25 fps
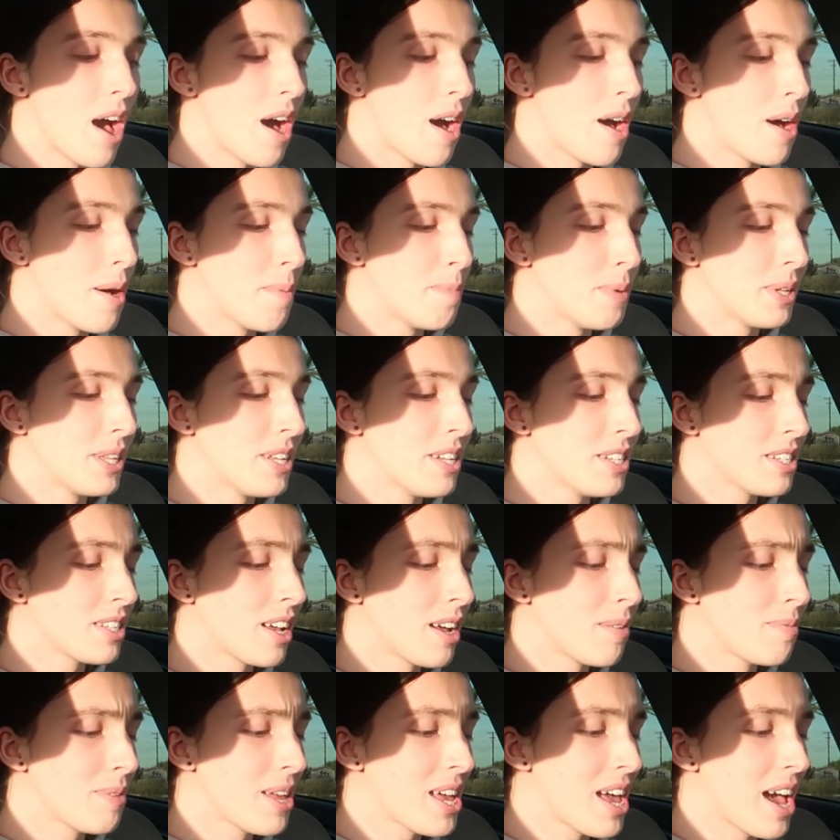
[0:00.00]
But this
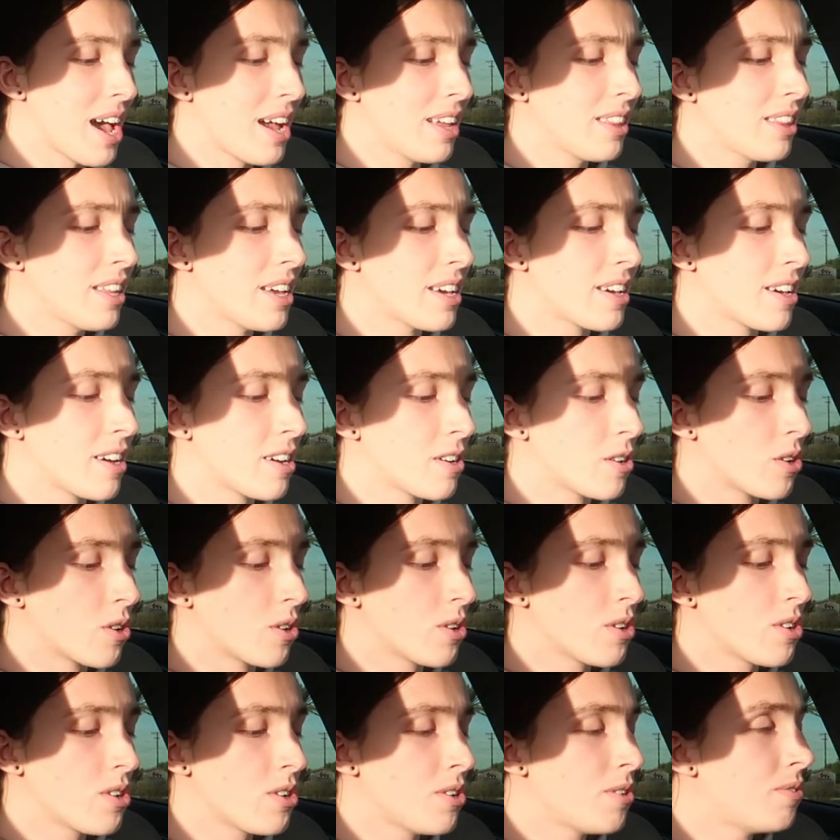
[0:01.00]
time they had like a
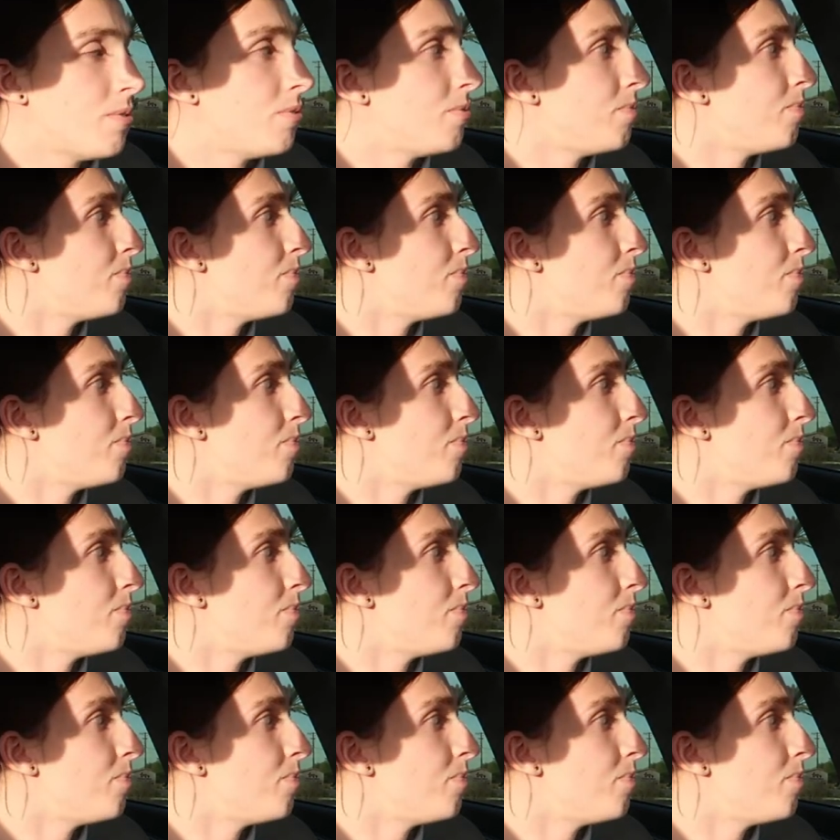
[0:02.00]
girl